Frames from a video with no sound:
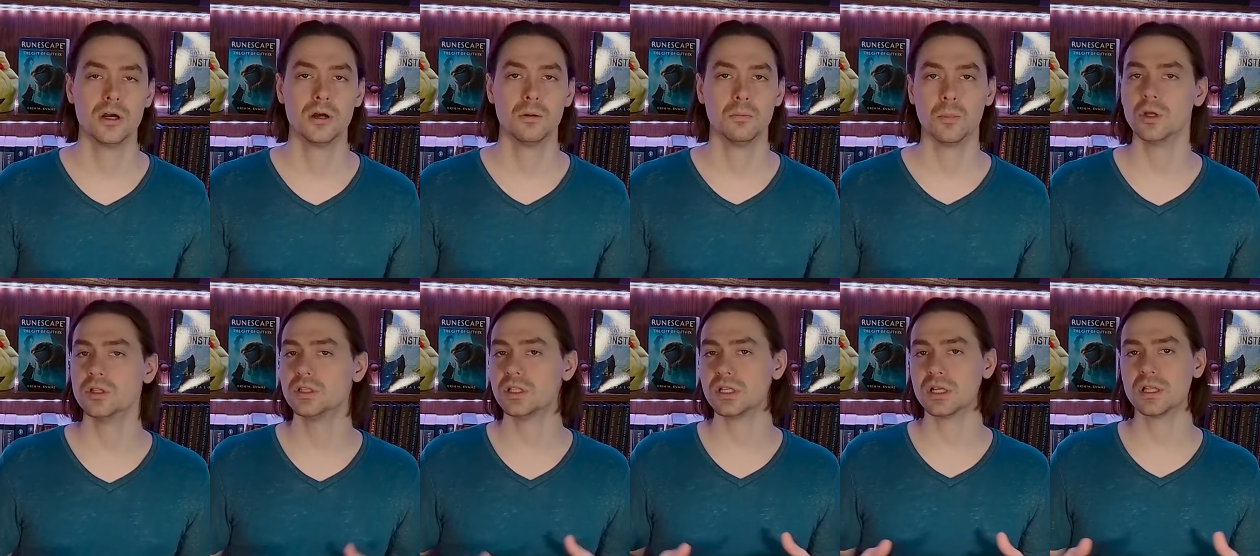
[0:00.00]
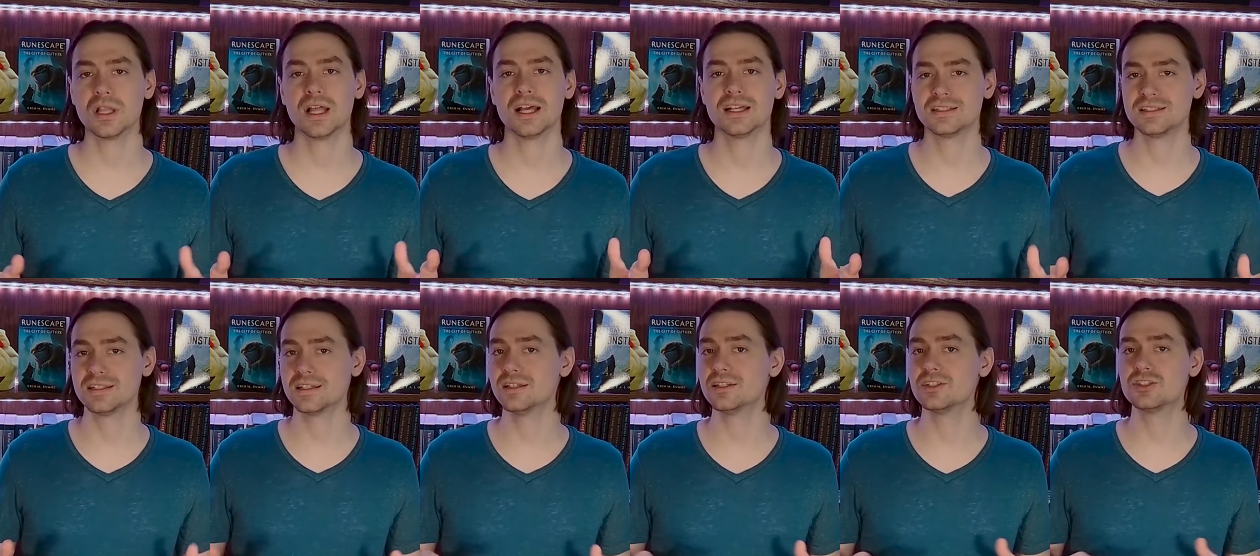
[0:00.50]

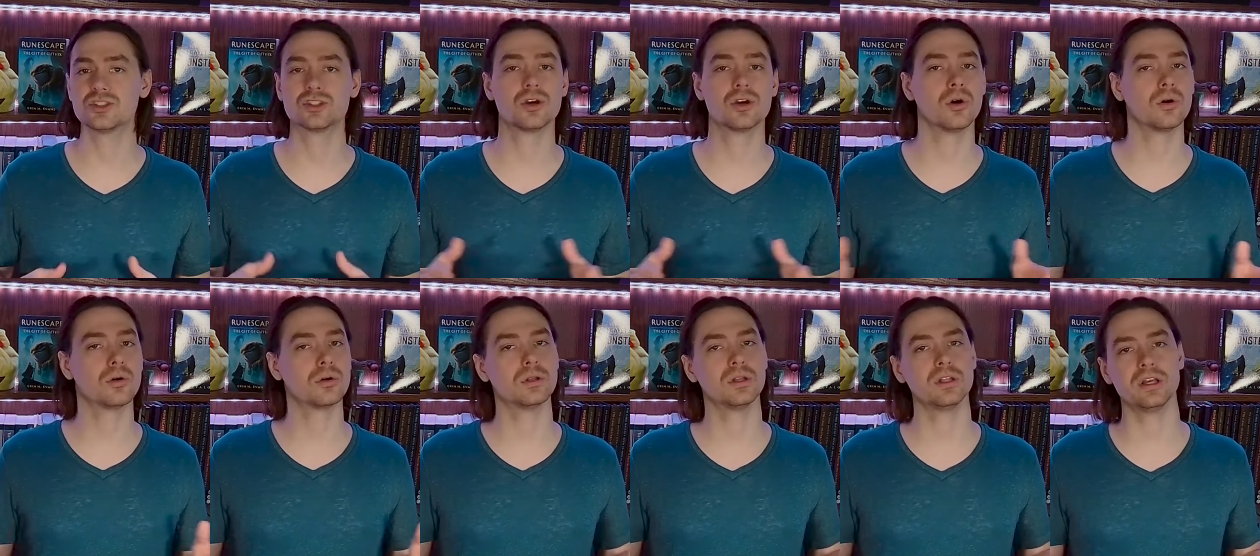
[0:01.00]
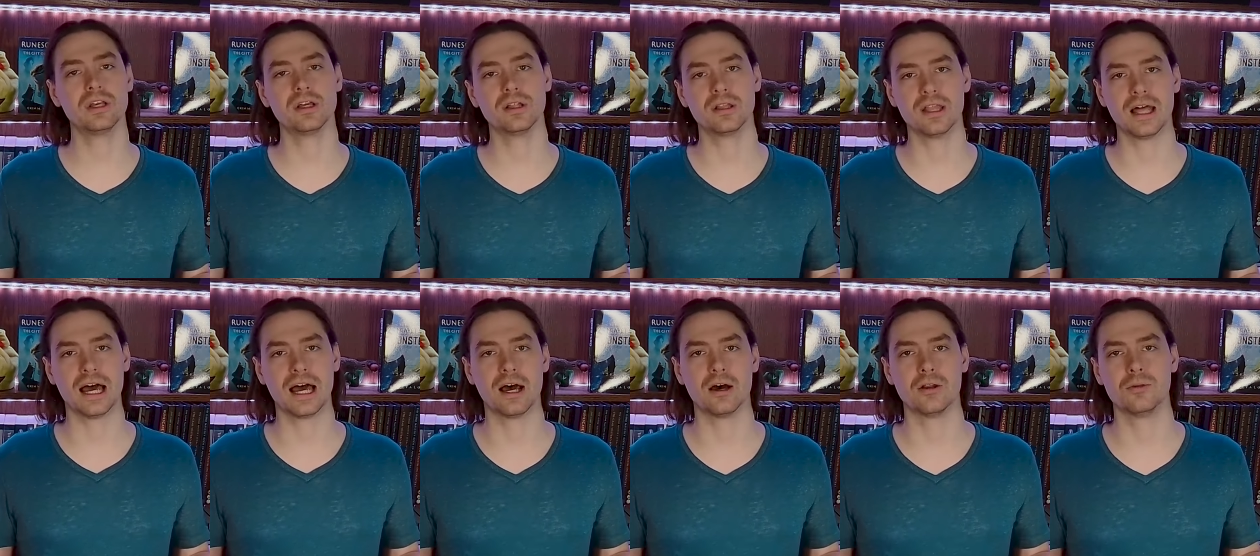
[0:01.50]
Multiclassing is totally
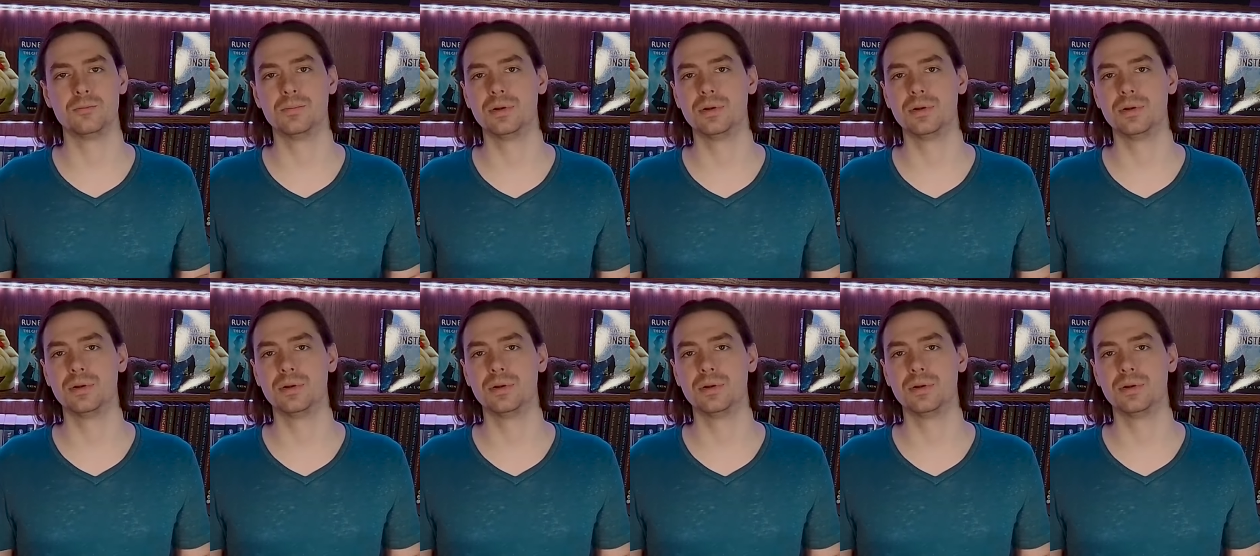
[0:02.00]
allowed,